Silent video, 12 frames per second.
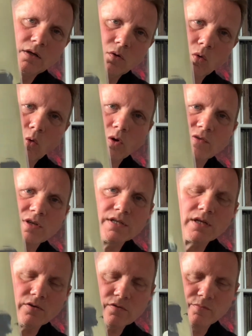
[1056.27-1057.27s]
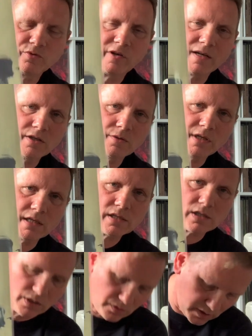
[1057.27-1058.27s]
All of these songs were brand new and
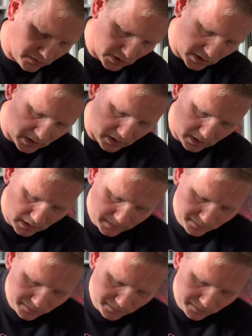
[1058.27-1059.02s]
exclusive to this, and